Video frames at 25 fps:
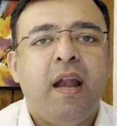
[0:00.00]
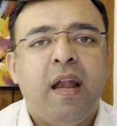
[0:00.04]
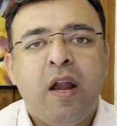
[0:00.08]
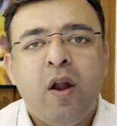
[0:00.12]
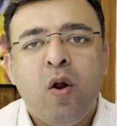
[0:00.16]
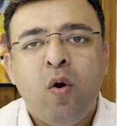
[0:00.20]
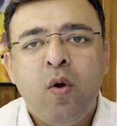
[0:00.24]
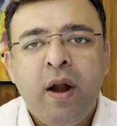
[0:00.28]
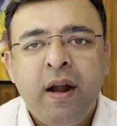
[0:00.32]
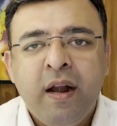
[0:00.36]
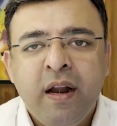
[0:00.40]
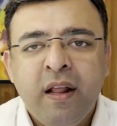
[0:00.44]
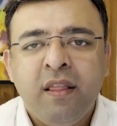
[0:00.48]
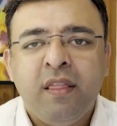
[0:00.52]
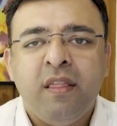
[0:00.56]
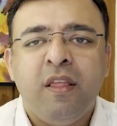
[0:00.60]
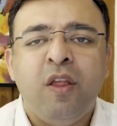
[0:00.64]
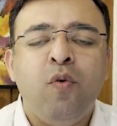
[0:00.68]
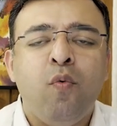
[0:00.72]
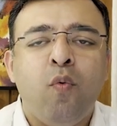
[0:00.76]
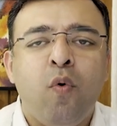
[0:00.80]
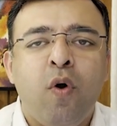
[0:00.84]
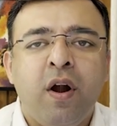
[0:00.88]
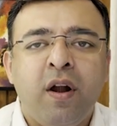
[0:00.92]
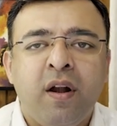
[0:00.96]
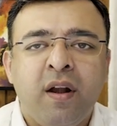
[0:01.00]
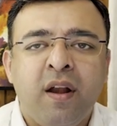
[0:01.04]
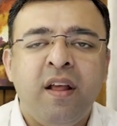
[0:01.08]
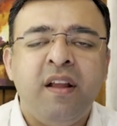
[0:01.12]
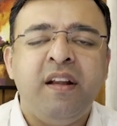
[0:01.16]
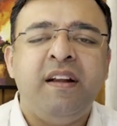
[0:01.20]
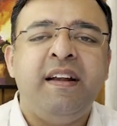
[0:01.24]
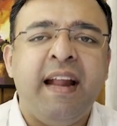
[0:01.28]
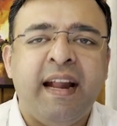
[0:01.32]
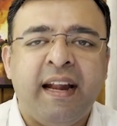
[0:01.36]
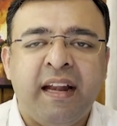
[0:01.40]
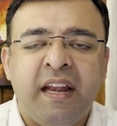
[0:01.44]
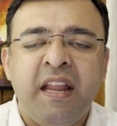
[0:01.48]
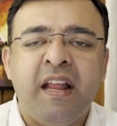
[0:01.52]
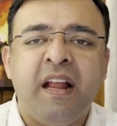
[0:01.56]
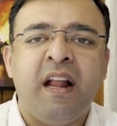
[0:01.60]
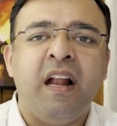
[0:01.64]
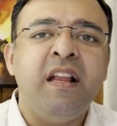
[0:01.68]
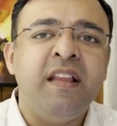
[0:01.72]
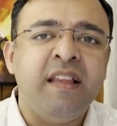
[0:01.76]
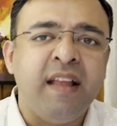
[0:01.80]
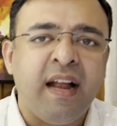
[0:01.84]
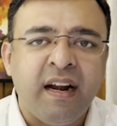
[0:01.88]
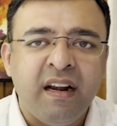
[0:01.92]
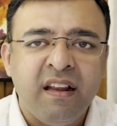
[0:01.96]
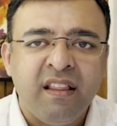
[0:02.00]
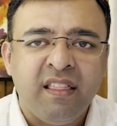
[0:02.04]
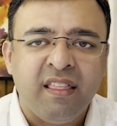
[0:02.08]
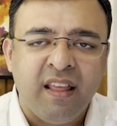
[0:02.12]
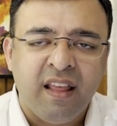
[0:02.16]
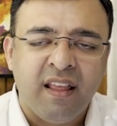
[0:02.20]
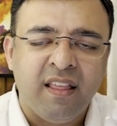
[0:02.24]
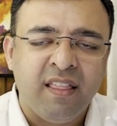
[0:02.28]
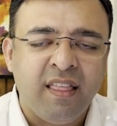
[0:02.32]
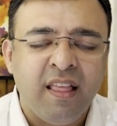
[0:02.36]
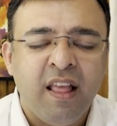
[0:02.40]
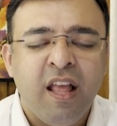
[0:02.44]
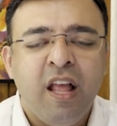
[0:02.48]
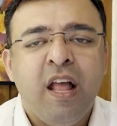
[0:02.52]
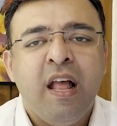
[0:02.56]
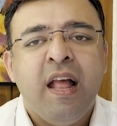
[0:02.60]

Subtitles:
Now let us see what does technical chart says.